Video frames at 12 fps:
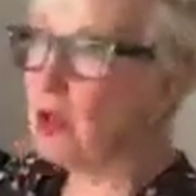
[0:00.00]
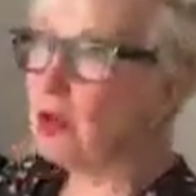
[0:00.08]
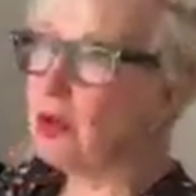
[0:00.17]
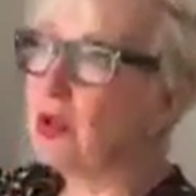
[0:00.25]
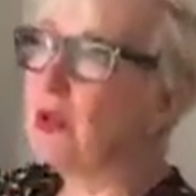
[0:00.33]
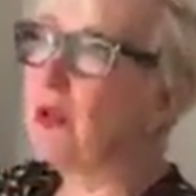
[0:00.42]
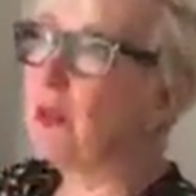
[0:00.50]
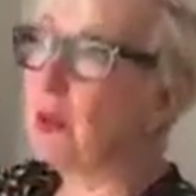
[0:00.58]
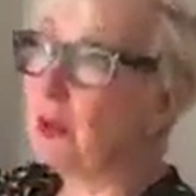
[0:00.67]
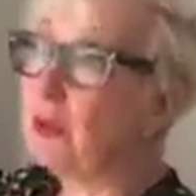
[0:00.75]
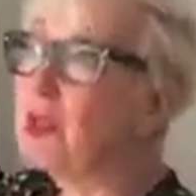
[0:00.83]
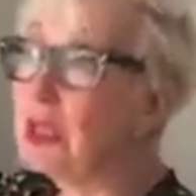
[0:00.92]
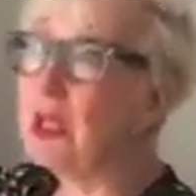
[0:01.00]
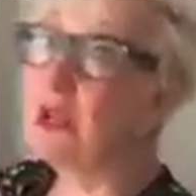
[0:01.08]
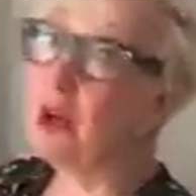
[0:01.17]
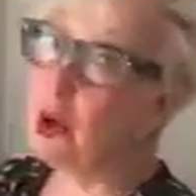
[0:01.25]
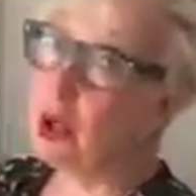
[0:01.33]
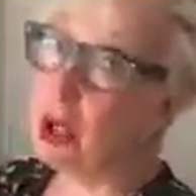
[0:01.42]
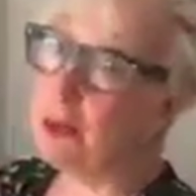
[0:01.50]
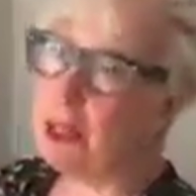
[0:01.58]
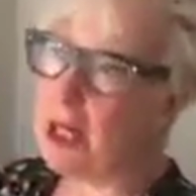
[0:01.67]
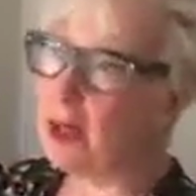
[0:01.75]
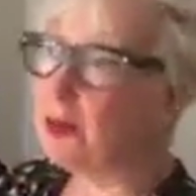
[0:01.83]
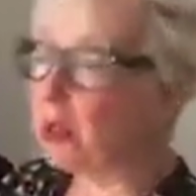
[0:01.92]
children, well, obviously they're grown
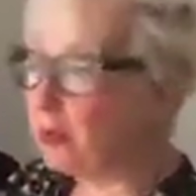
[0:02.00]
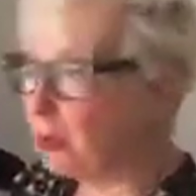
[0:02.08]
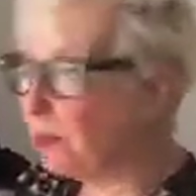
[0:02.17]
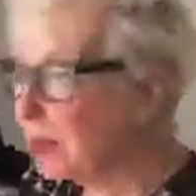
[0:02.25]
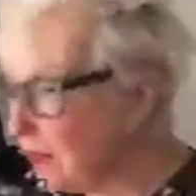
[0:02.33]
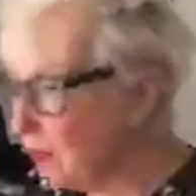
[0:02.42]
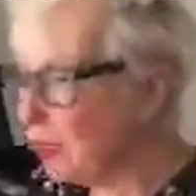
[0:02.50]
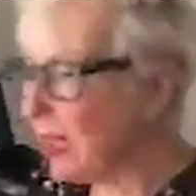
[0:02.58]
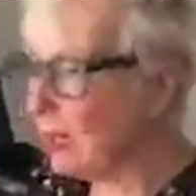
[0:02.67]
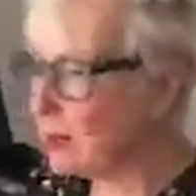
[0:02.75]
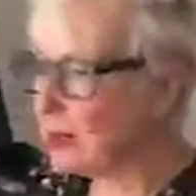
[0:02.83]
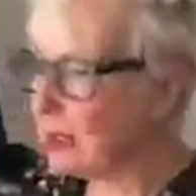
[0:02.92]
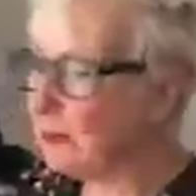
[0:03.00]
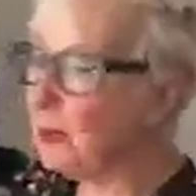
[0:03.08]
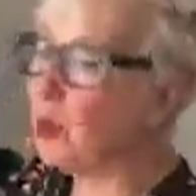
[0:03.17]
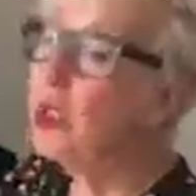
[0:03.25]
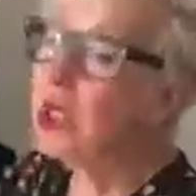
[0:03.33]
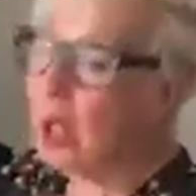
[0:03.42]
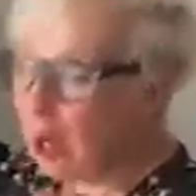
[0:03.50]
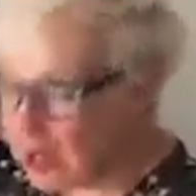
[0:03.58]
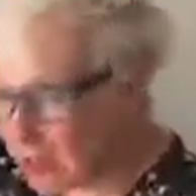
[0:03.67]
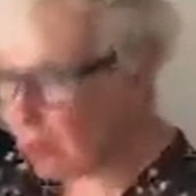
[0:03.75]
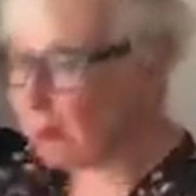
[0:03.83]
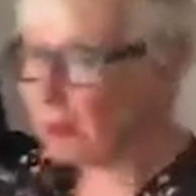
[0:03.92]
up now, none of them live in the house anymore.
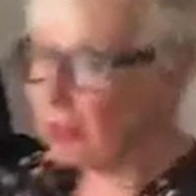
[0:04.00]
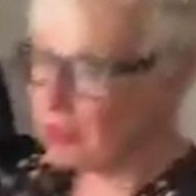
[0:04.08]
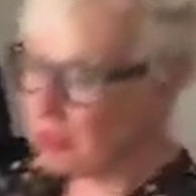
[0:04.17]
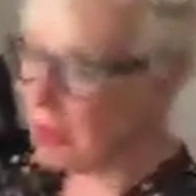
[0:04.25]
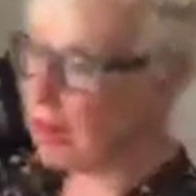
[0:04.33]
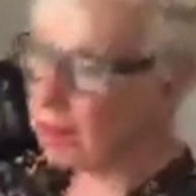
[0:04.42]
Something has